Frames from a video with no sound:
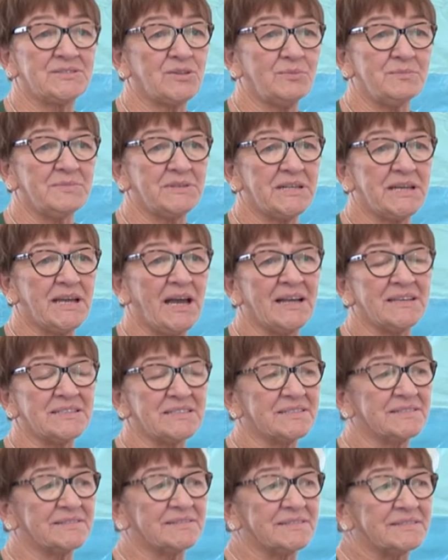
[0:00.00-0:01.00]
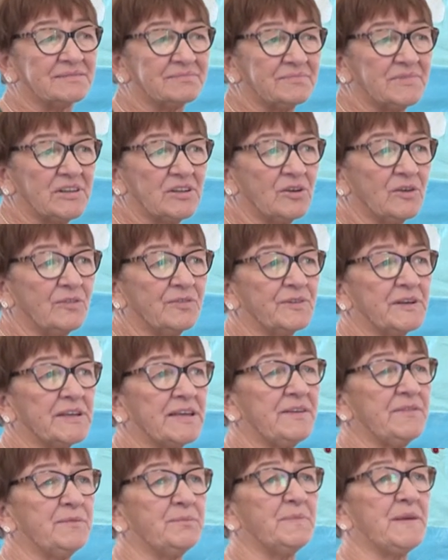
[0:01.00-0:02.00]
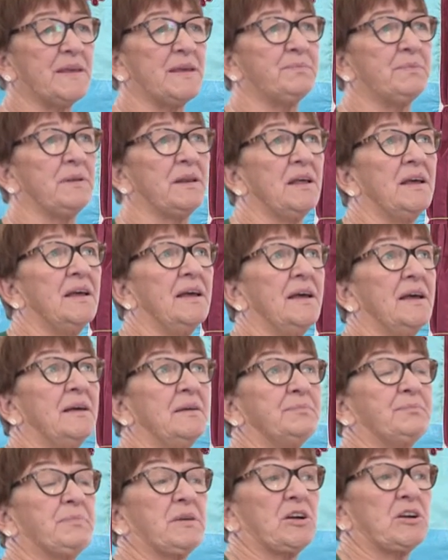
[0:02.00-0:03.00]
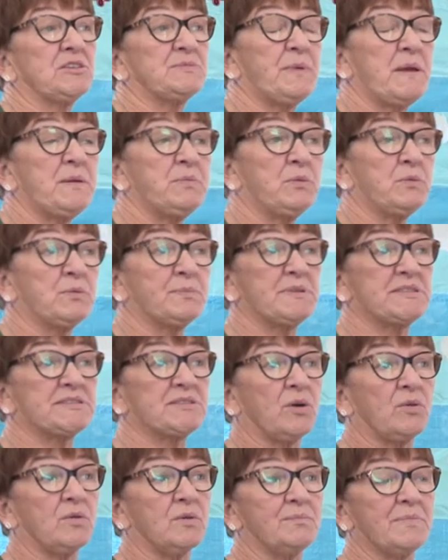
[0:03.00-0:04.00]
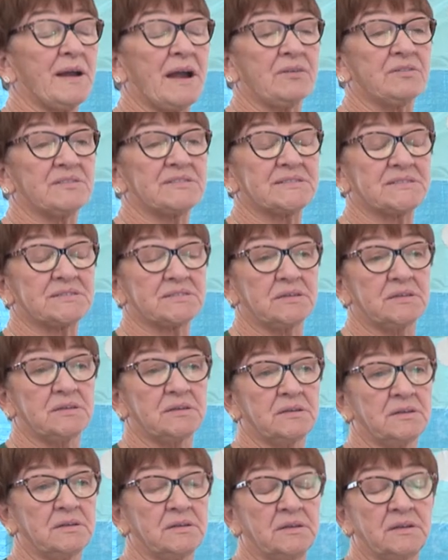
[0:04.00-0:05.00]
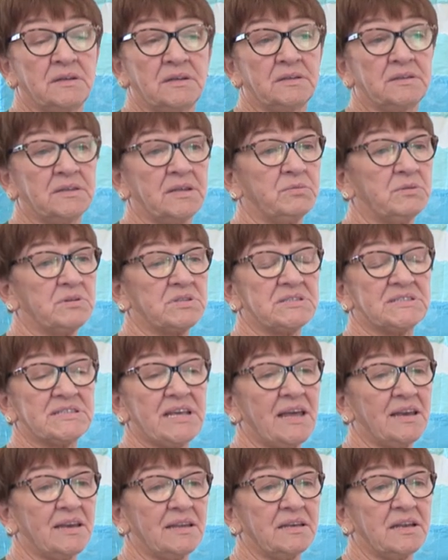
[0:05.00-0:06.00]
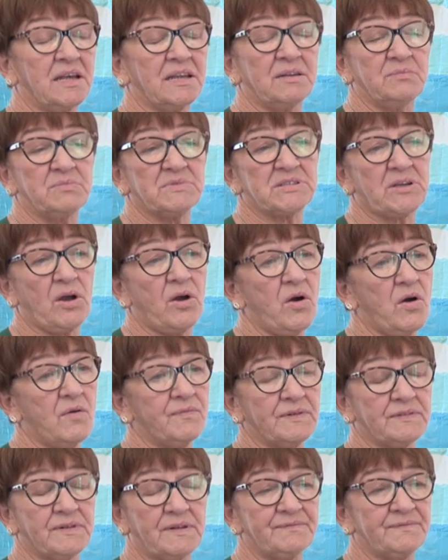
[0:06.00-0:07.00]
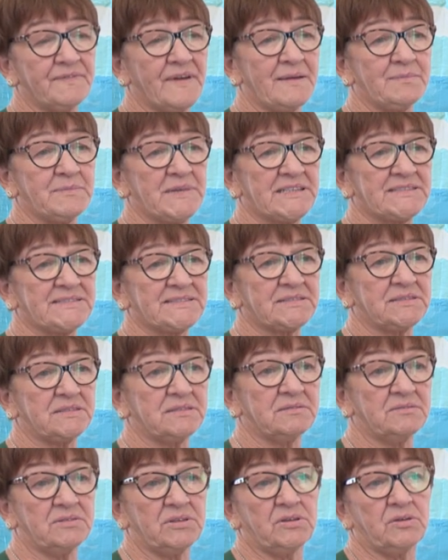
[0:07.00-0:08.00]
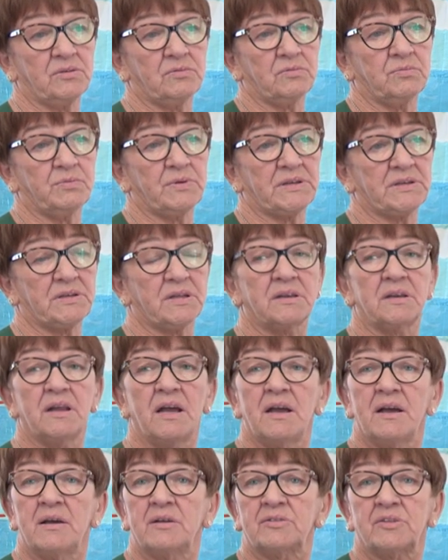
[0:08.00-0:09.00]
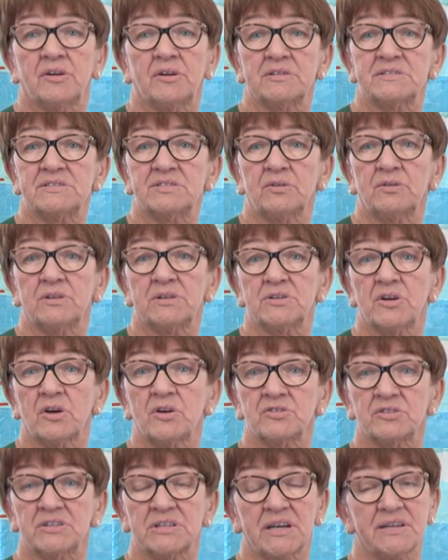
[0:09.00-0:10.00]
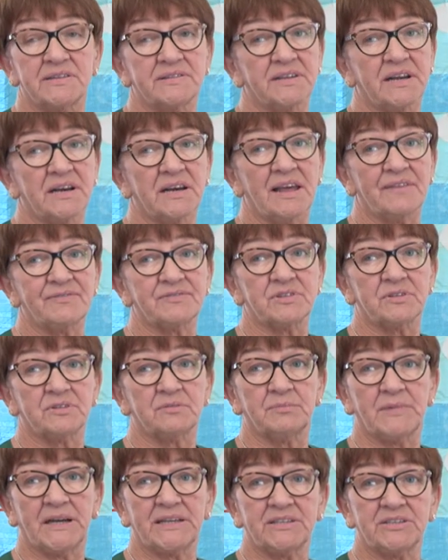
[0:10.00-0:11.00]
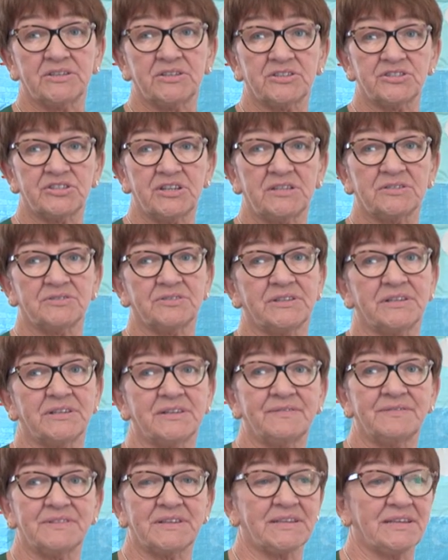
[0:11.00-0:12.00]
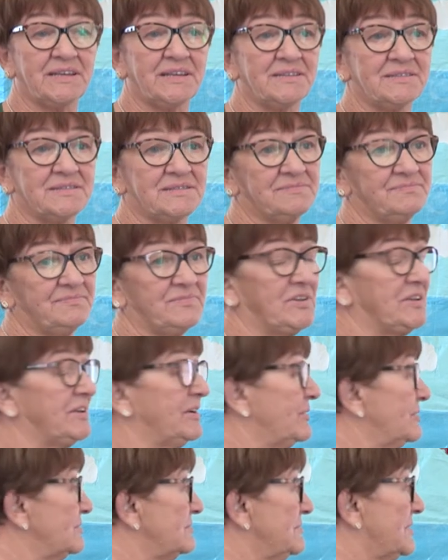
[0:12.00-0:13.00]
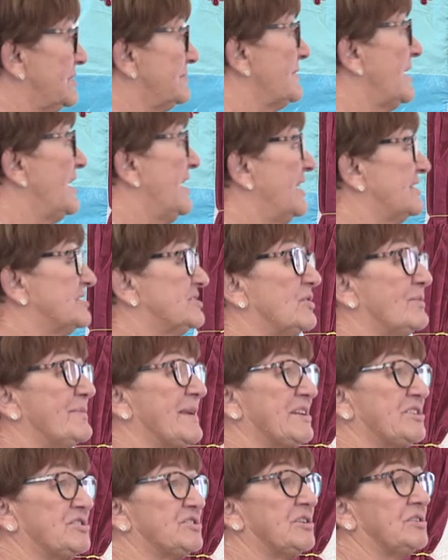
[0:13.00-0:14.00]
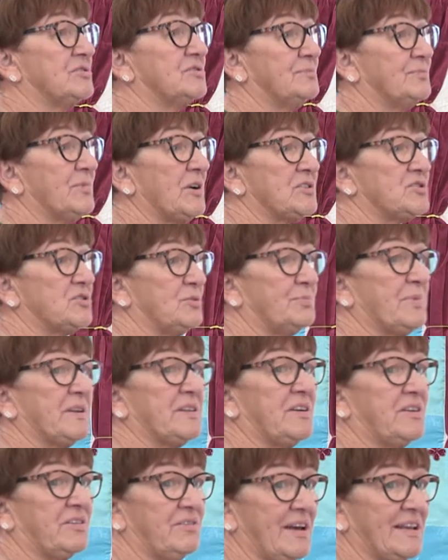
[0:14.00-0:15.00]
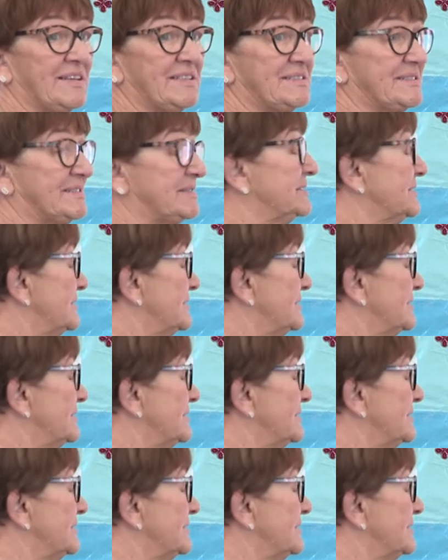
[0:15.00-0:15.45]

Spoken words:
somebody and, you know, forgiving people, because people would be so embarrassed. They wouldn't tell it, and it was awful on families, you know, where their son and daughter died and they're left minding their children and everything else. You know, so many children brought up by their grannies,